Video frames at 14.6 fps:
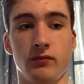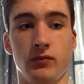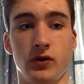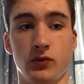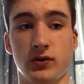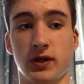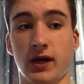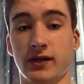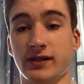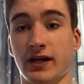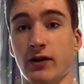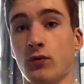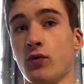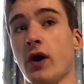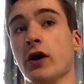utilize in
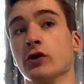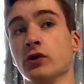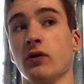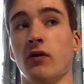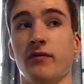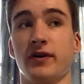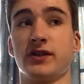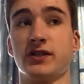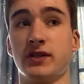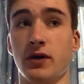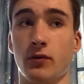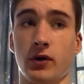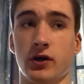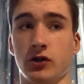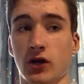creation of
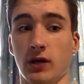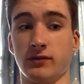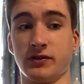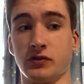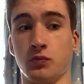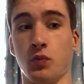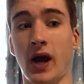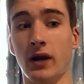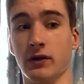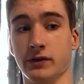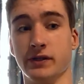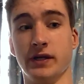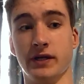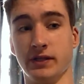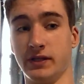exterior shells as well as
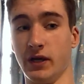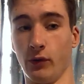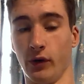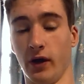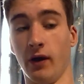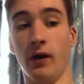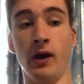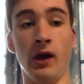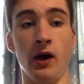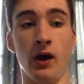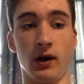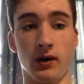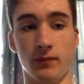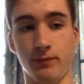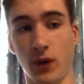interior
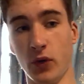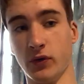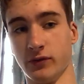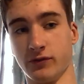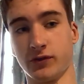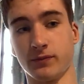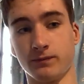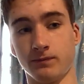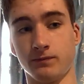components,